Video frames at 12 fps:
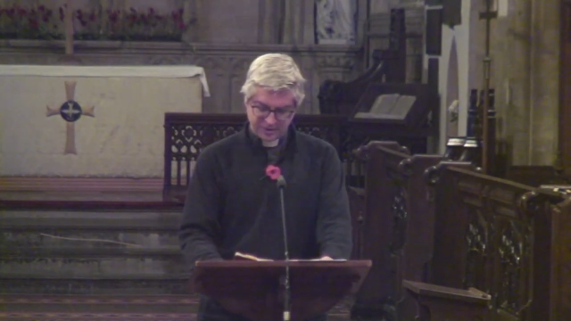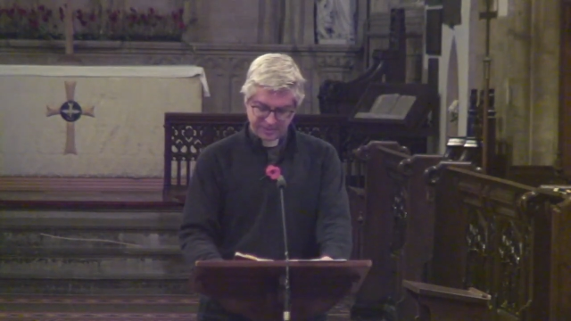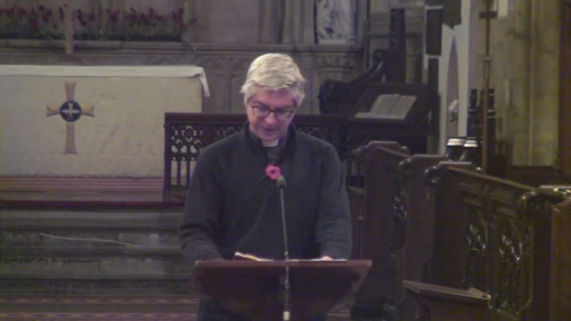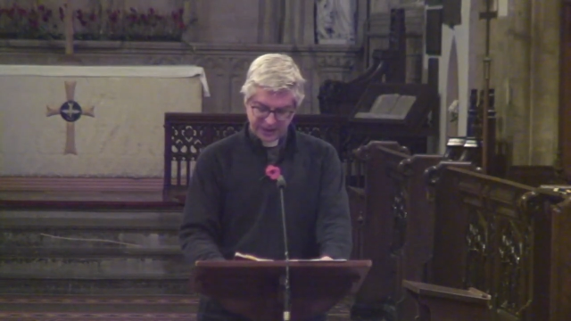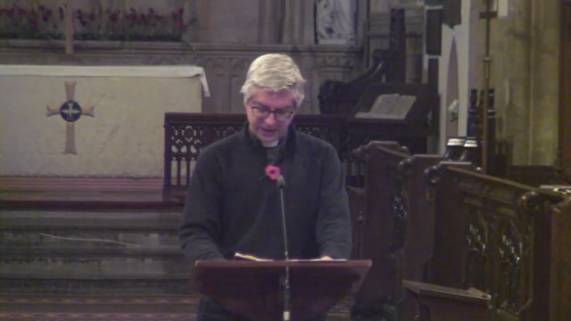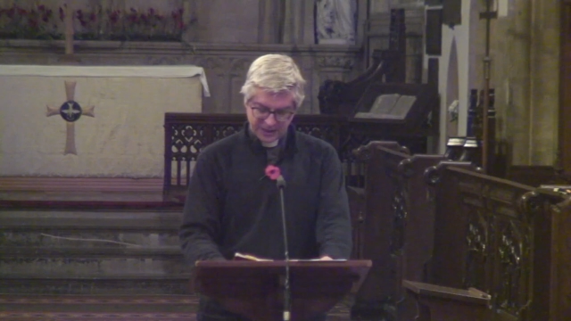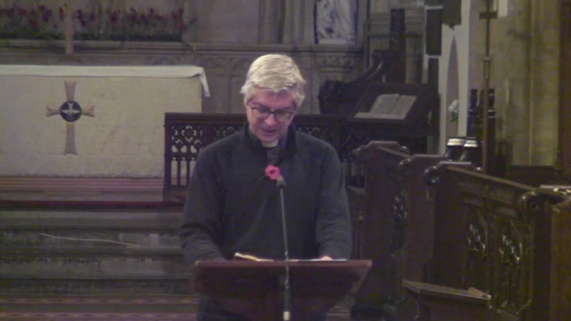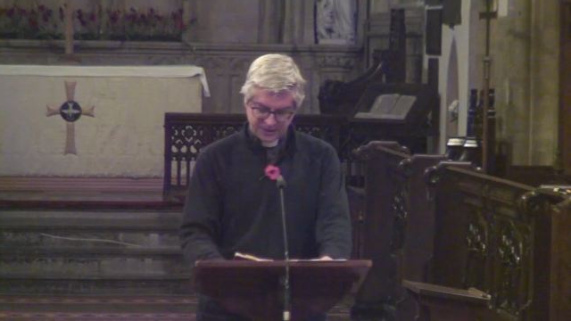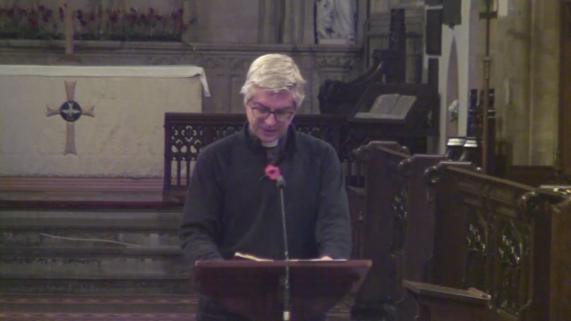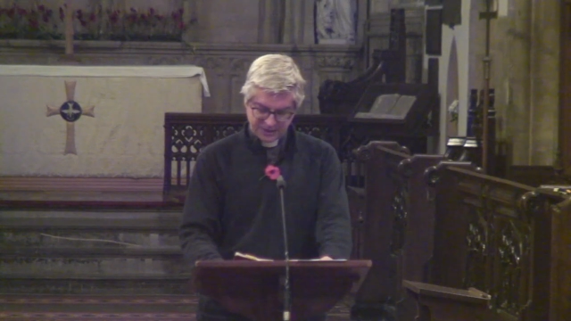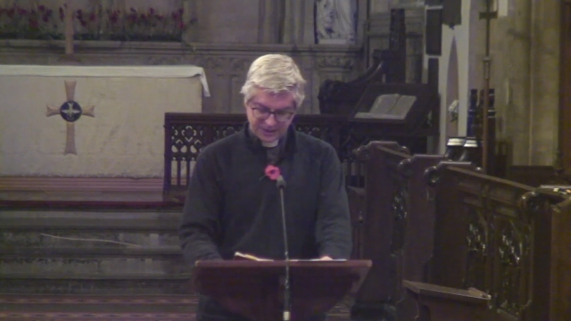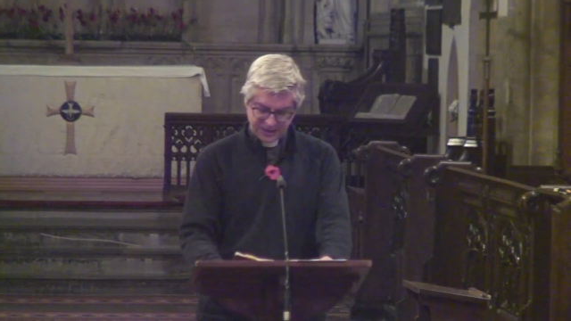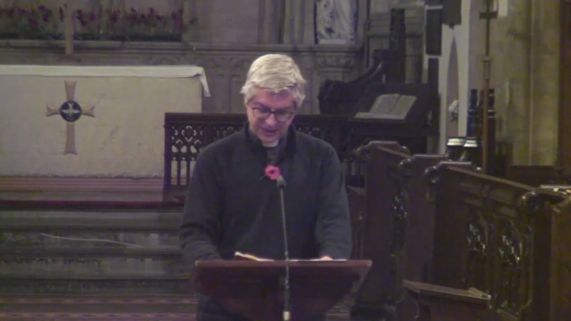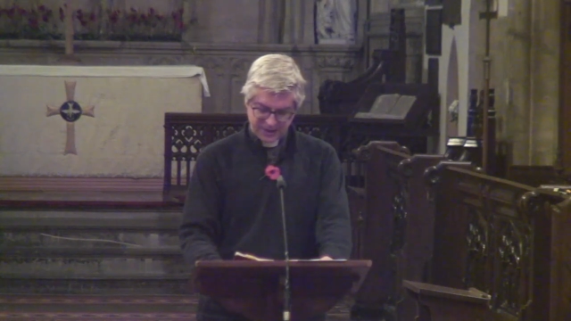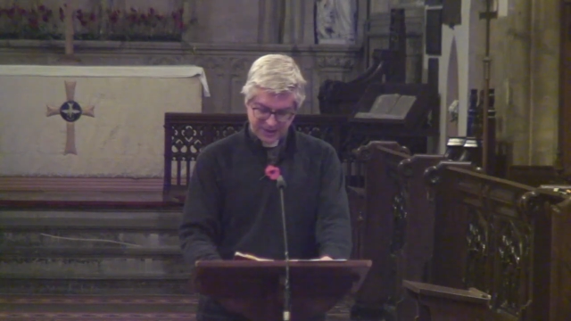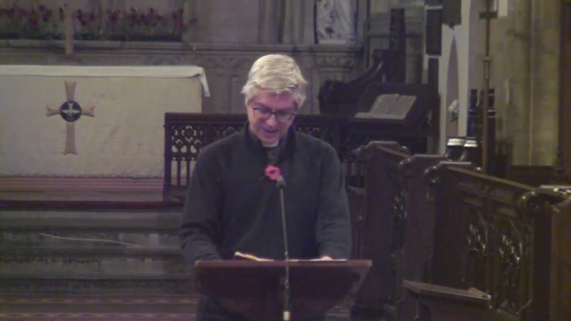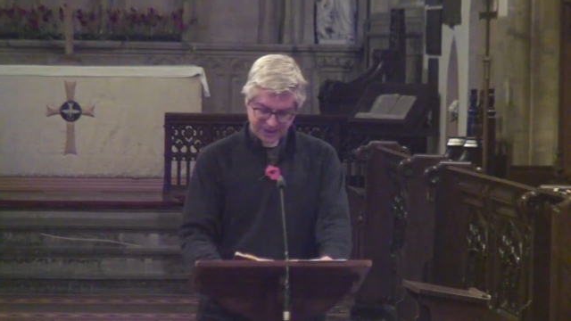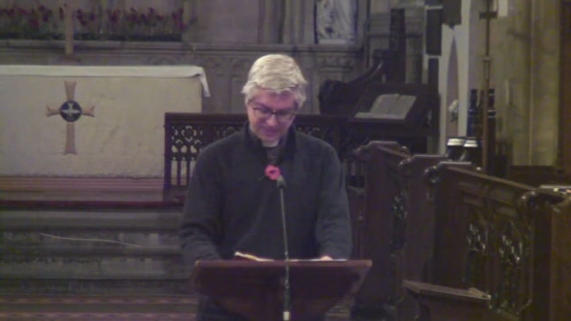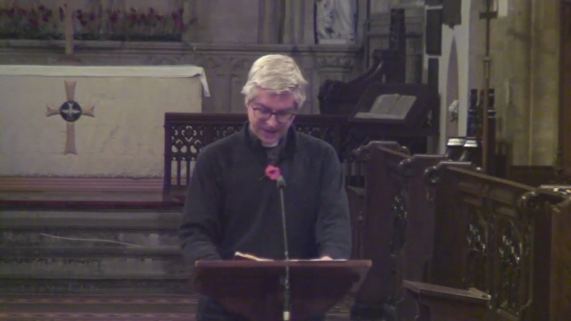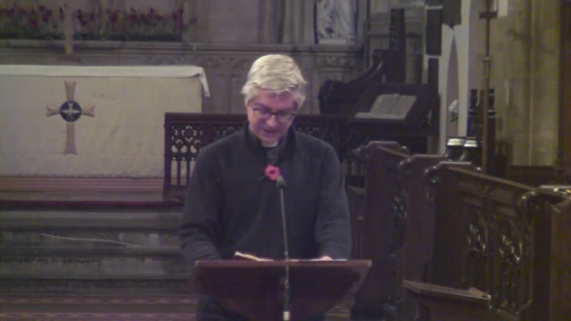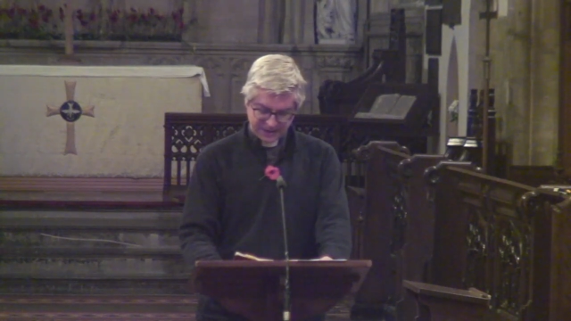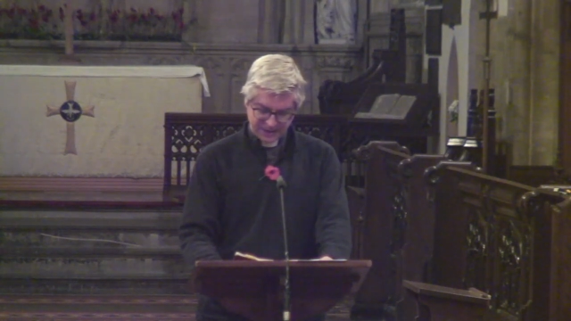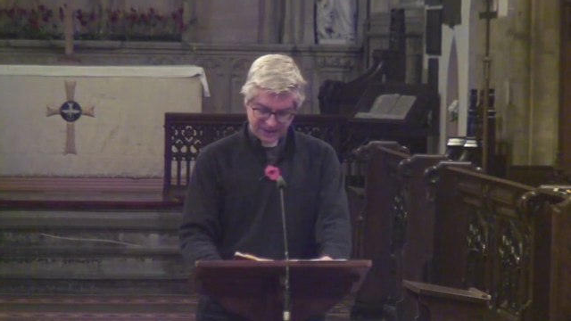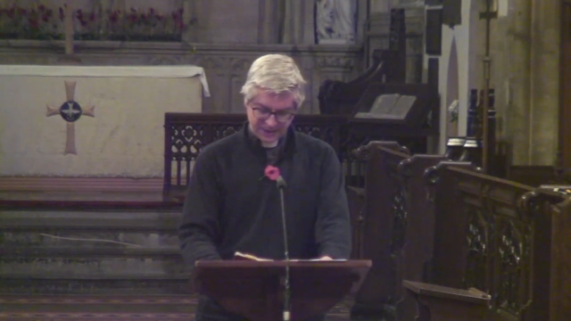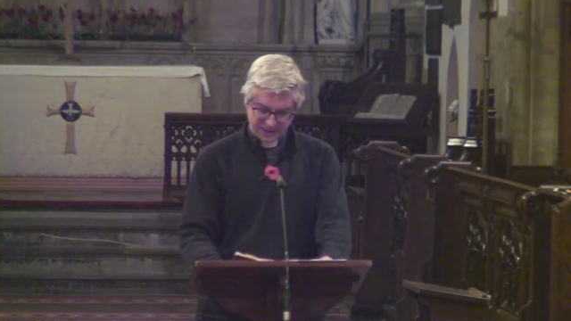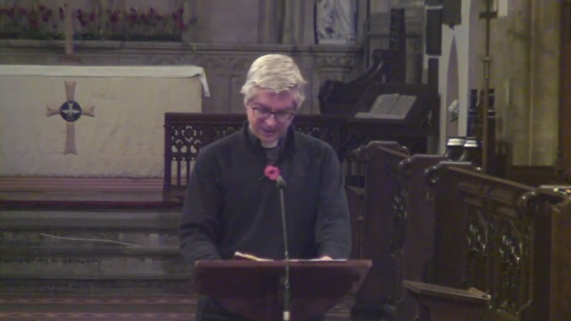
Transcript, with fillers: to be innocent in this matter.